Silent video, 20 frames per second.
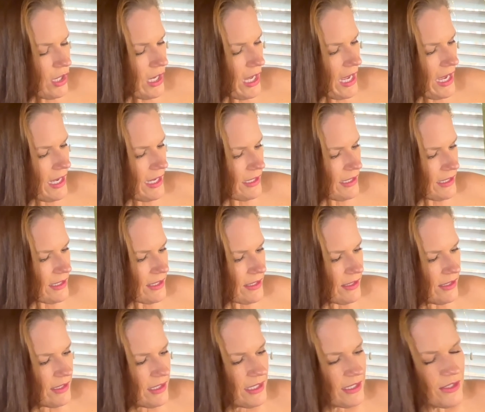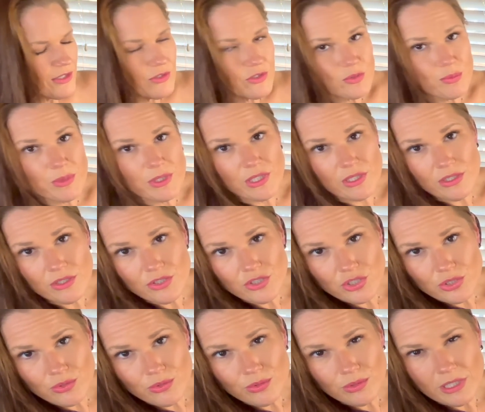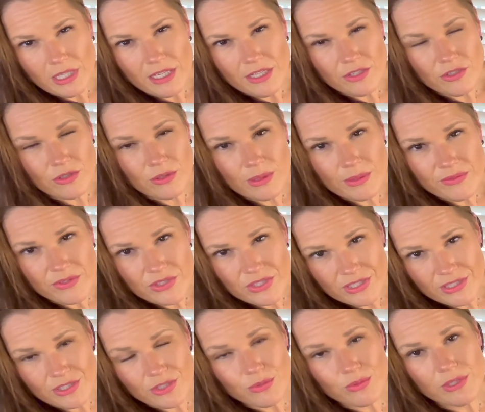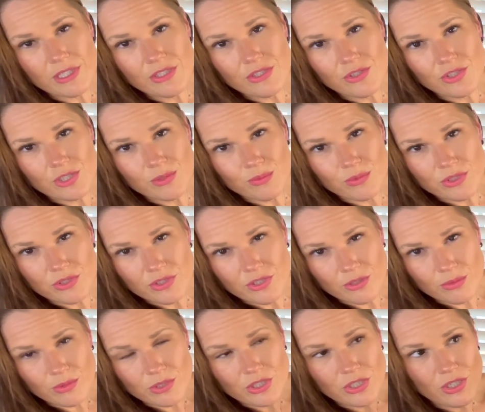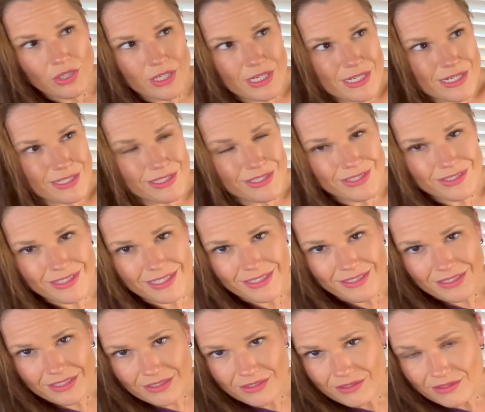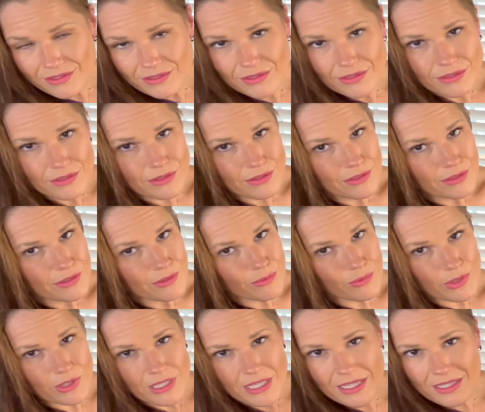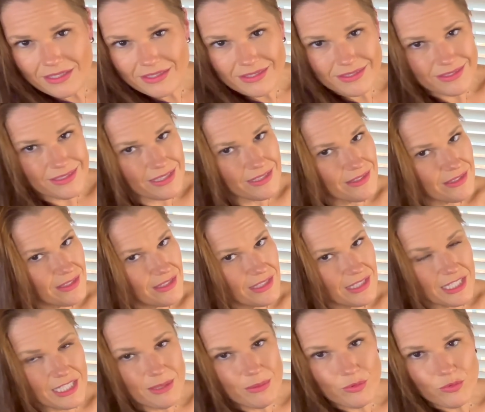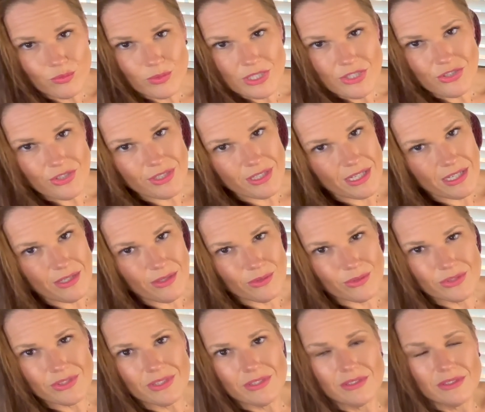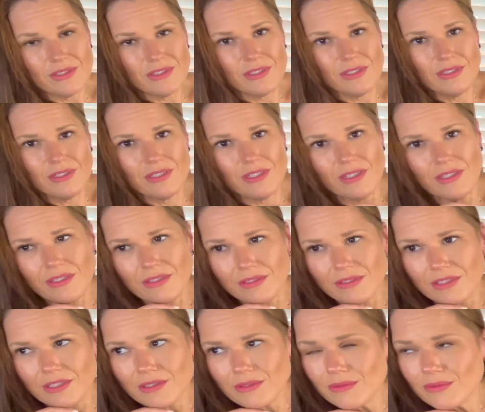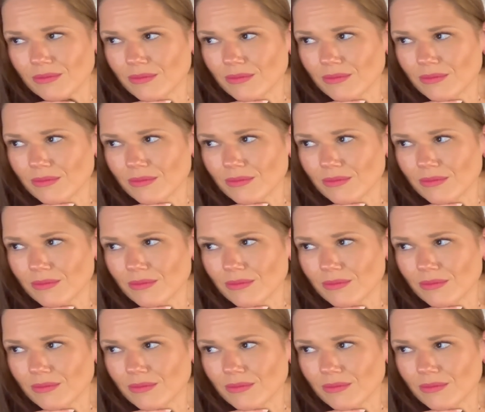And it's not, it goes beyond you and whoever's in this relationship with you. We're talking extended. We're extended. It keeps reaching out. Good God, honey.